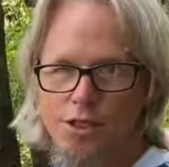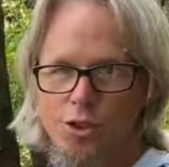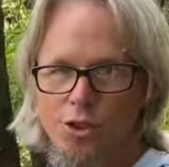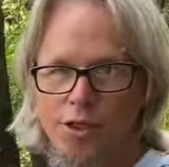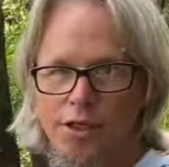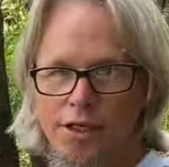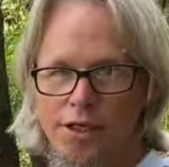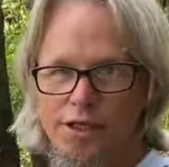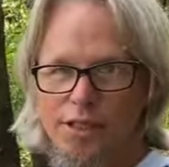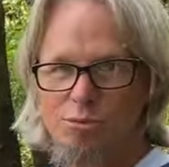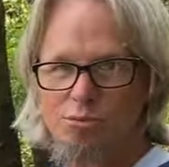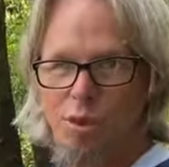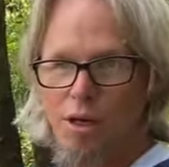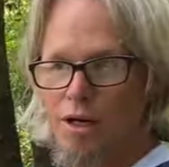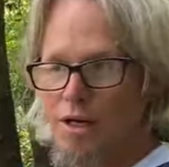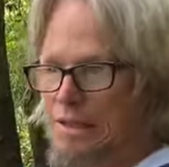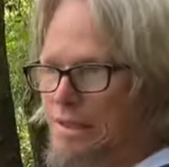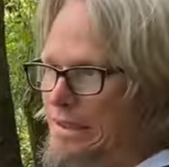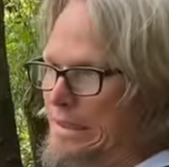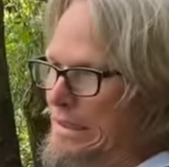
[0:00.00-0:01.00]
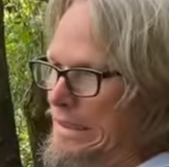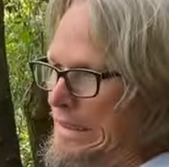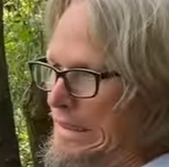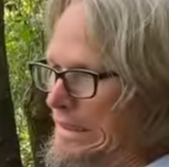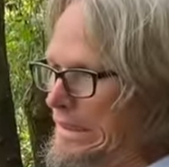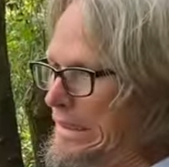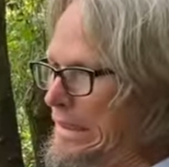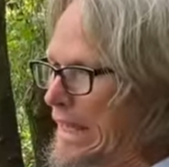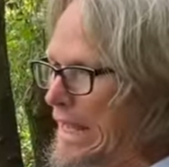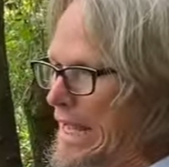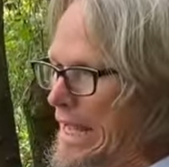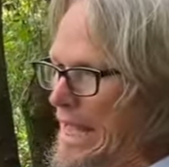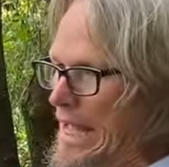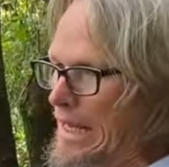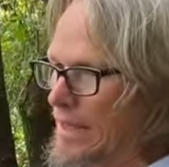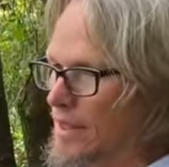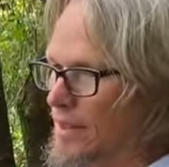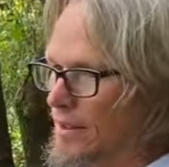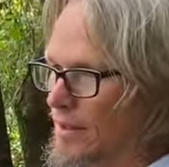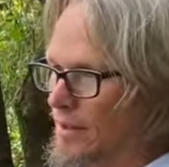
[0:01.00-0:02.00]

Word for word: the trickiest part, getting in the kayak